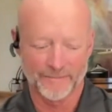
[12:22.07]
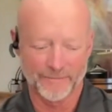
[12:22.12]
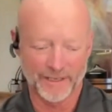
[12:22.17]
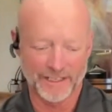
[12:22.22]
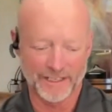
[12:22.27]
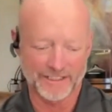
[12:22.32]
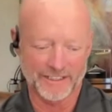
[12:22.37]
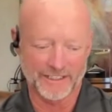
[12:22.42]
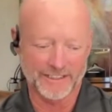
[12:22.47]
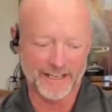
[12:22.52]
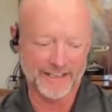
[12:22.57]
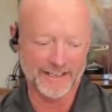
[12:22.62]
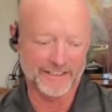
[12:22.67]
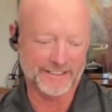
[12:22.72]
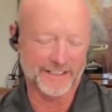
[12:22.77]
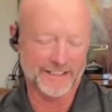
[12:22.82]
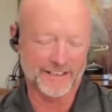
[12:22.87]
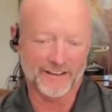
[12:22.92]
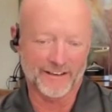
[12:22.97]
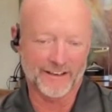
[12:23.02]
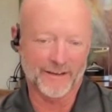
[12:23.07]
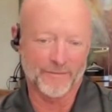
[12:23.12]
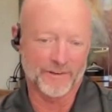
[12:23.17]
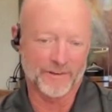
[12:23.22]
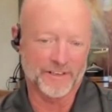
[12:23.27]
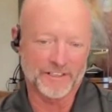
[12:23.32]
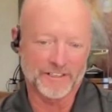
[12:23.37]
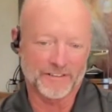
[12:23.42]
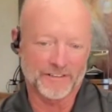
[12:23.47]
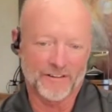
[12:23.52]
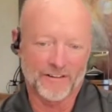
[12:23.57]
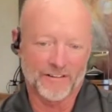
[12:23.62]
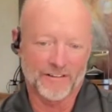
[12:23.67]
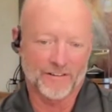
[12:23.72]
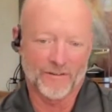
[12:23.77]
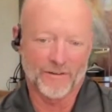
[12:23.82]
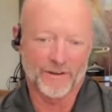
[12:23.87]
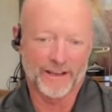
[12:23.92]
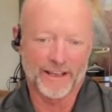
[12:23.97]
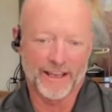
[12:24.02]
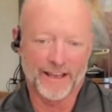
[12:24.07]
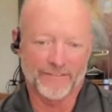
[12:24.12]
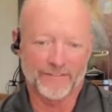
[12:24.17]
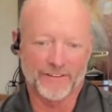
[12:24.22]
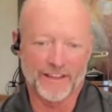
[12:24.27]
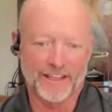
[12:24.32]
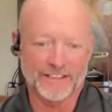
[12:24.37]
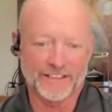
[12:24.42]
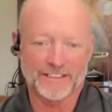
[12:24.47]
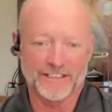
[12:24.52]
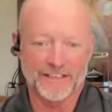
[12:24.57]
because the data center companies are all going after that